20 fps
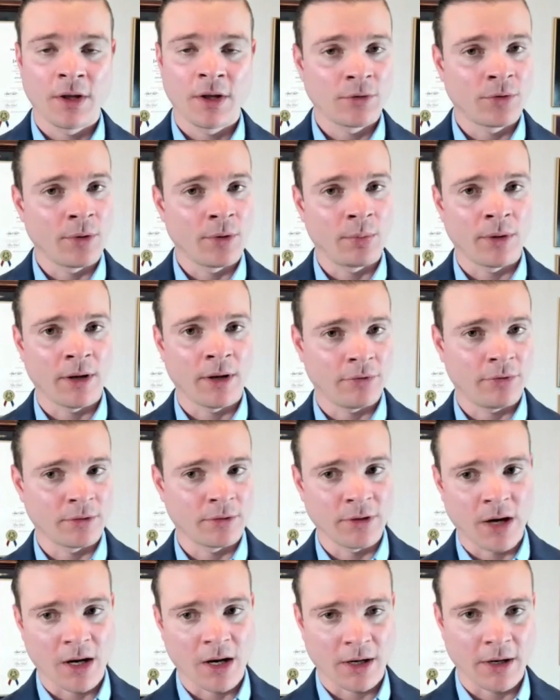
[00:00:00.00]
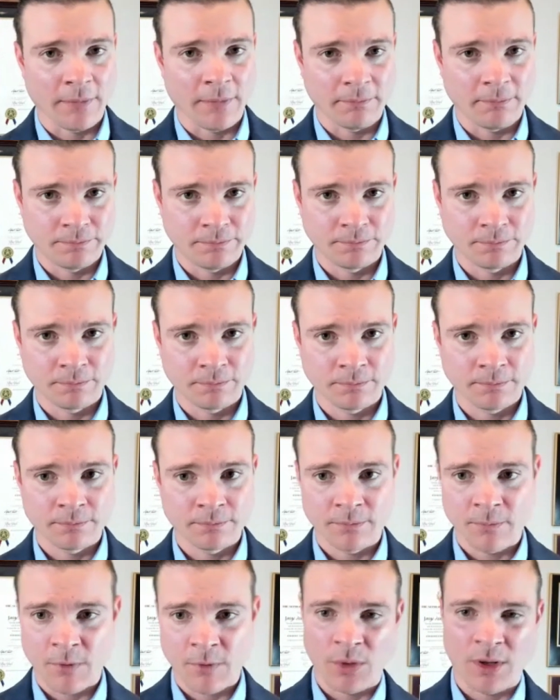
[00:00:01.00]
to apply for DACA.
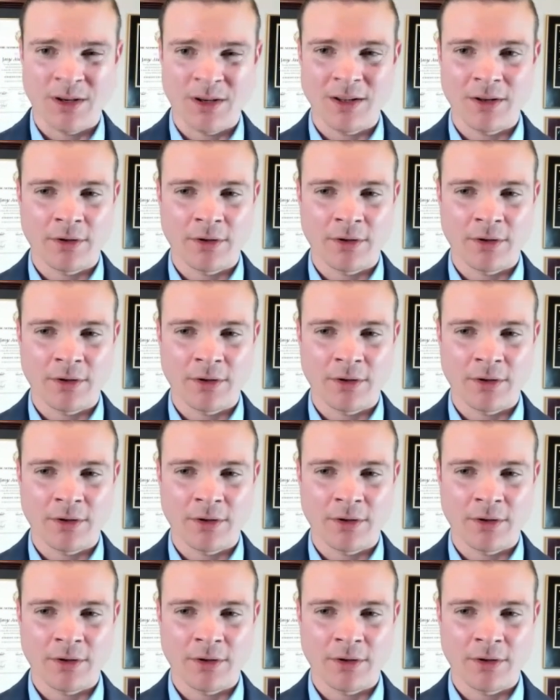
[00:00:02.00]
All right,